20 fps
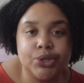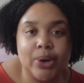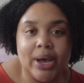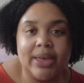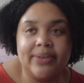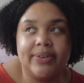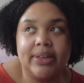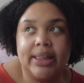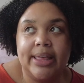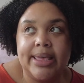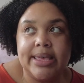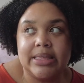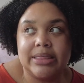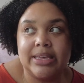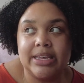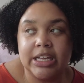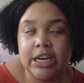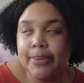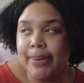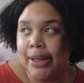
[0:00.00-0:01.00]
I feel like
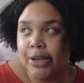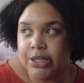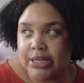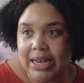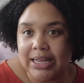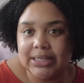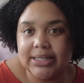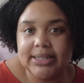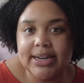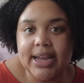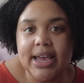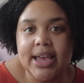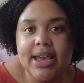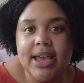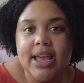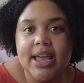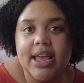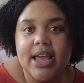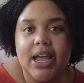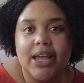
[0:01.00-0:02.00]
thinking about test day,
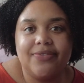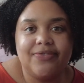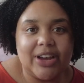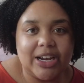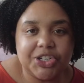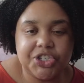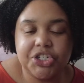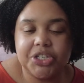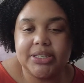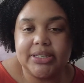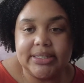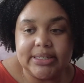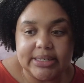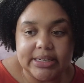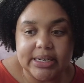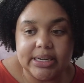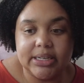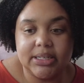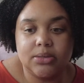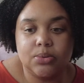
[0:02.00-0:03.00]
infectious
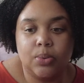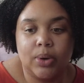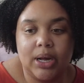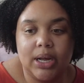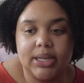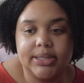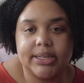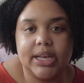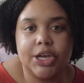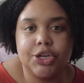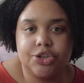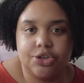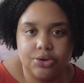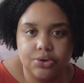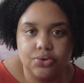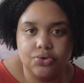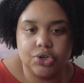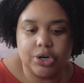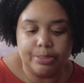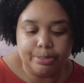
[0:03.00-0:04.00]
disease was a
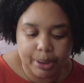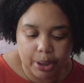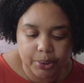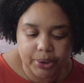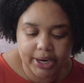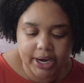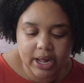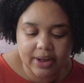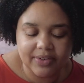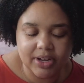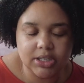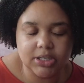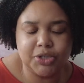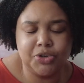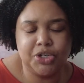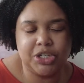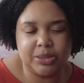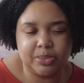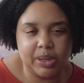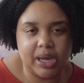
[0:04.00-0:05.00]
huge component of it, so
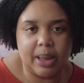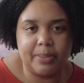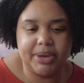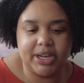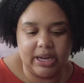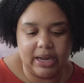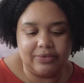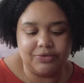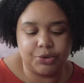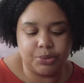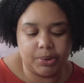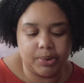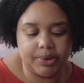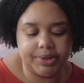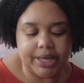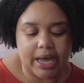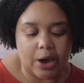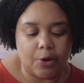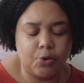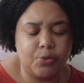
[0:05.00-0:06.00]
just becoming comfortable with
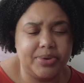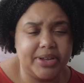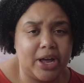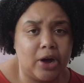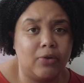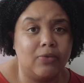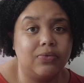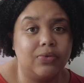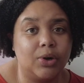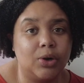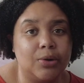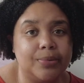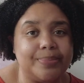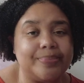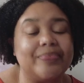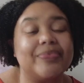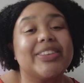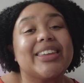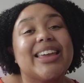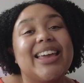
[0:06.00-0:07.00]
that will be helpful.
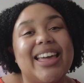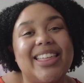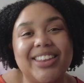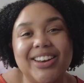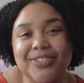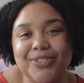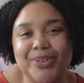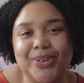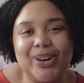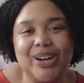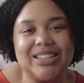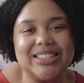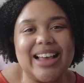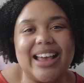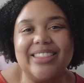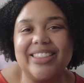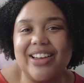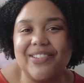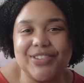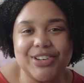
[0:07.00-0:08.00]
And then of course, I
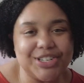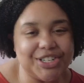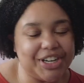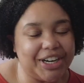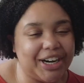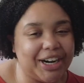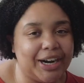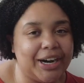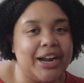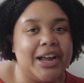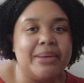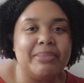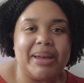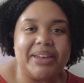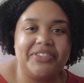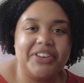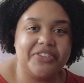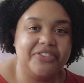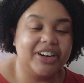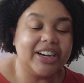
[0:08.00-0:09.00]
love to share my
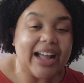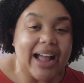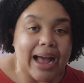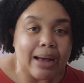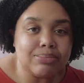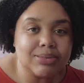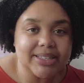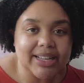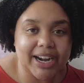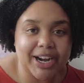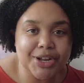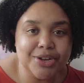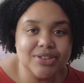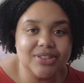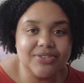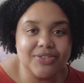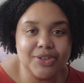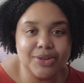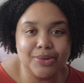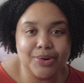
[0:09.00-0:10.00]
favorite apps that I use
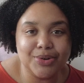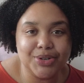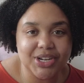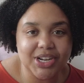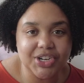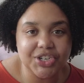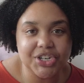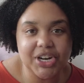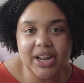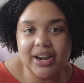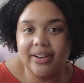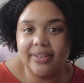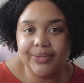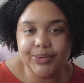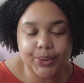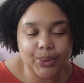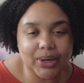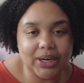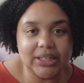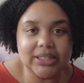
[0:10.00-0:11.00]
for the rotation. Of
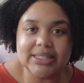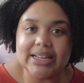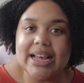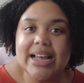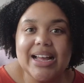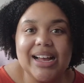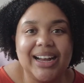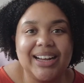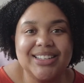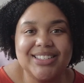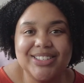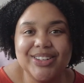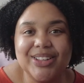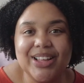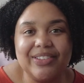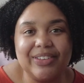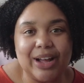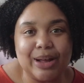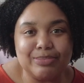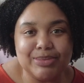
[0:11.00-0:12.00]
course, I still
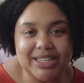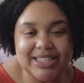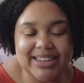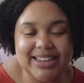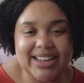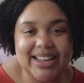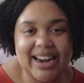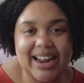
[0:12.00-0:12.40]
love UpToDate.